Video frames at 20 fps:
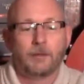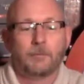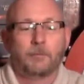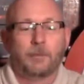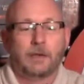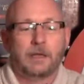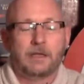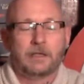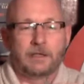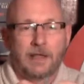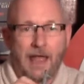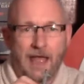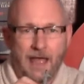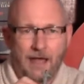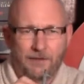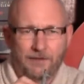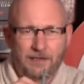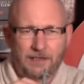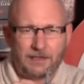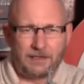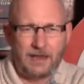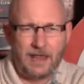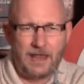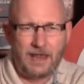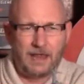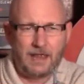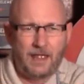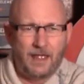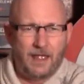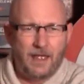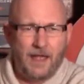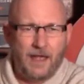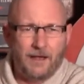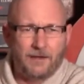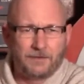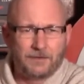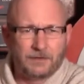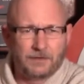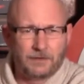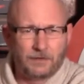but he's half snake,
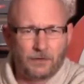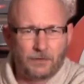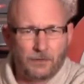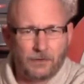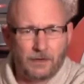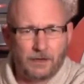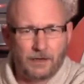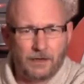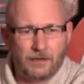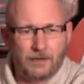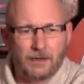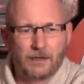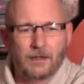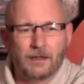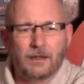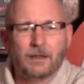half centaurian.